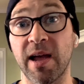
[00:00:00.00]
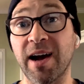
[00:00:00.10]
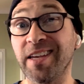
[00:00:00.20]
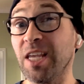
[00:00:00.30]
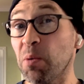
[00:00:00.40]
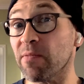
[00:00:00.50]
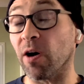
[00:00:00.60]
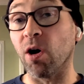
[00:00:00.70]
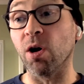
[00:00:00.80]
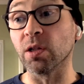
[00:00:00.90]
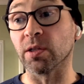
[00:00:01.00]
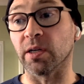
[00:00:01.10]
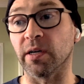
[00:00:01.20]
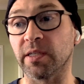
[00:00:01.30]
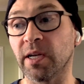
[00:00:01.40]
I think we've all
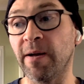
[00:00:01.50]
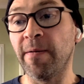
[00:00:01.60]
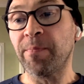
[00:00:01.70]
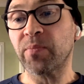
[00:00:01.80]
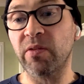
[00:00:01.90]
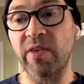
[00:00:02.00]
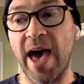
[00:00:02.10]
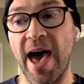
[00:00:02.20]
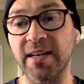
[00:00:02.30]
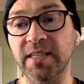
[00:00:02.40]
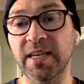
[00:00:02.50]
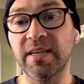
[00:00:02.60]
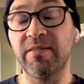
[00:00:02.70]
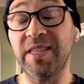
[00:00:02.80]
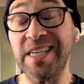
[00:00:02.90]
learned that
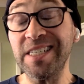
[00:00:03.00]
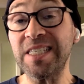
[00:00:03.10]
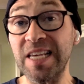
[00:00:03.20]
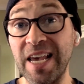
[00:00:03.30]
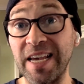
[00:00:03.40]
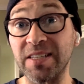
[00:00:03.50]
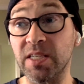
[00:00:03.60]
these things,